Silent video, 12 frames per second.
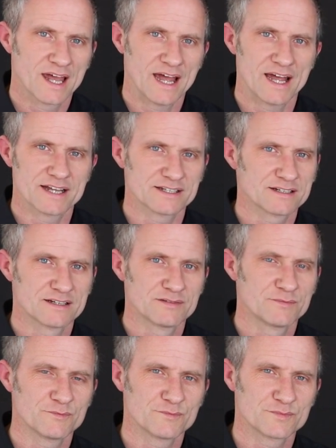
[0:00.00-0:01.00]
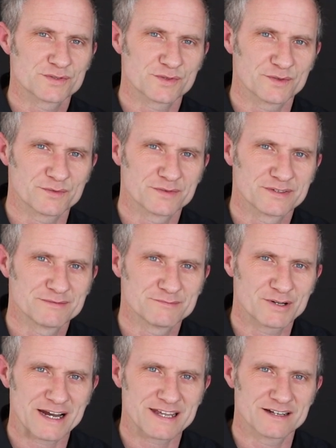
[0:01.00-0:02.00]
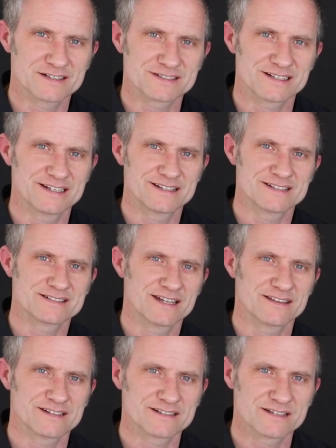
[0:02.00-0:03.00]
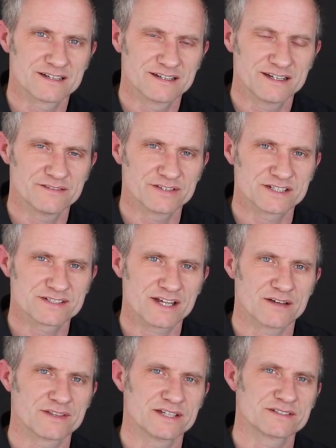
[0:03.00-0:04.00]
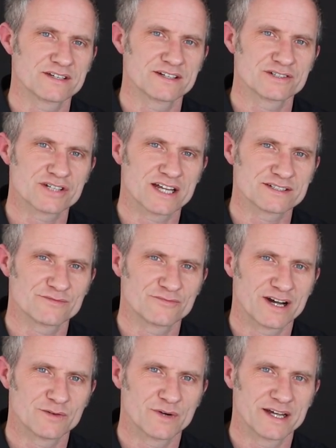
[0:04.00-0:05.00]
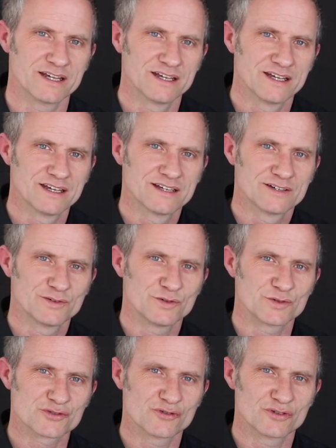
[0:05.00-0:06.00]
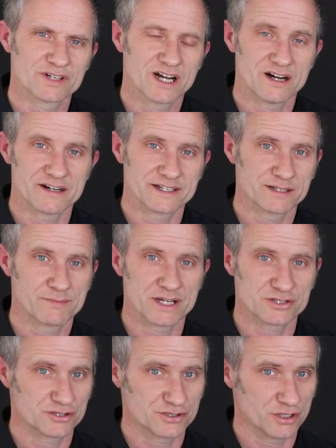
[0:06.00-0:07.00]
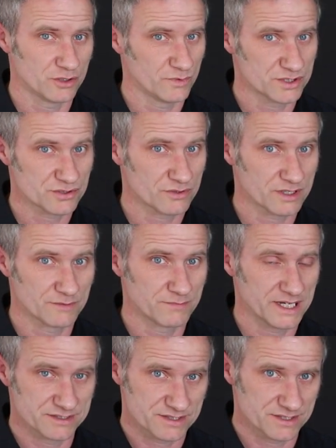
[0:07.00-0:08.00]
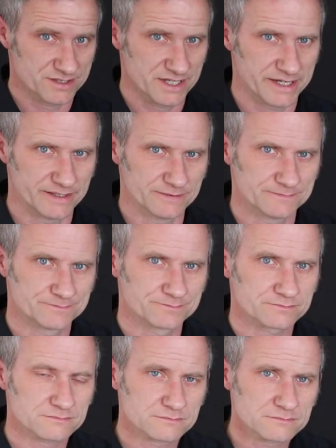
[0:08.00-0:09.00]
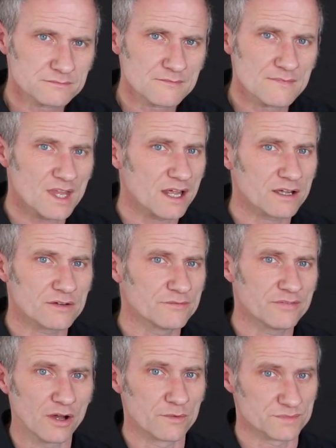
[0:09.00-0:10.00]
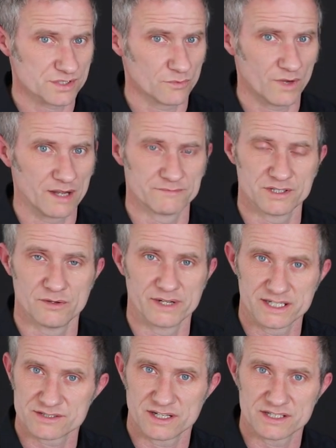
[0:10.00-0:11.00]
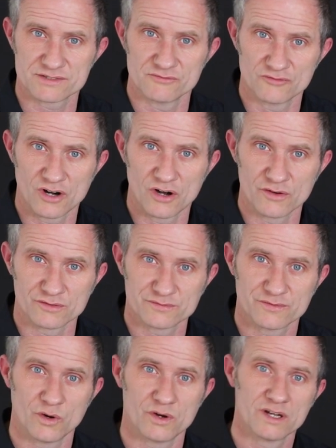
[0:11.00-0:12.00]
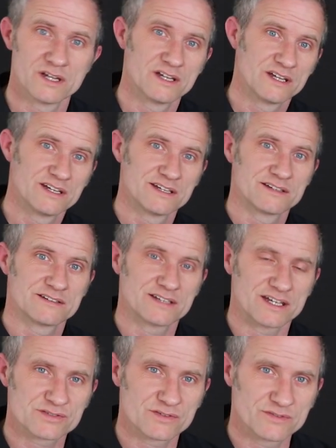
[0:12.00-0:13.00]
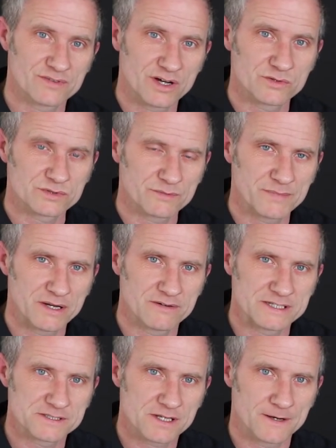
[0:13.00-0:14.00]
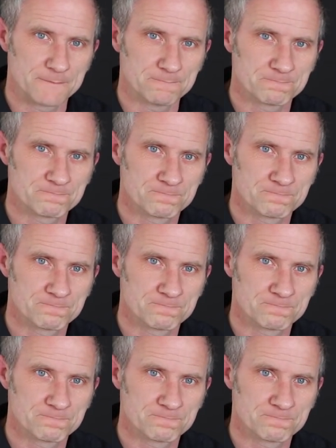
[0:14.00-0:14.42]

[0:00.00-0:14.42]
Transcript: and sort of miraculously there's even a even a Eastern and Chatham Railway horse-drawn cart in the picture too which sort of completes the scene and confirms that what I'm doing is, isn't wrong for that sort of older period in time.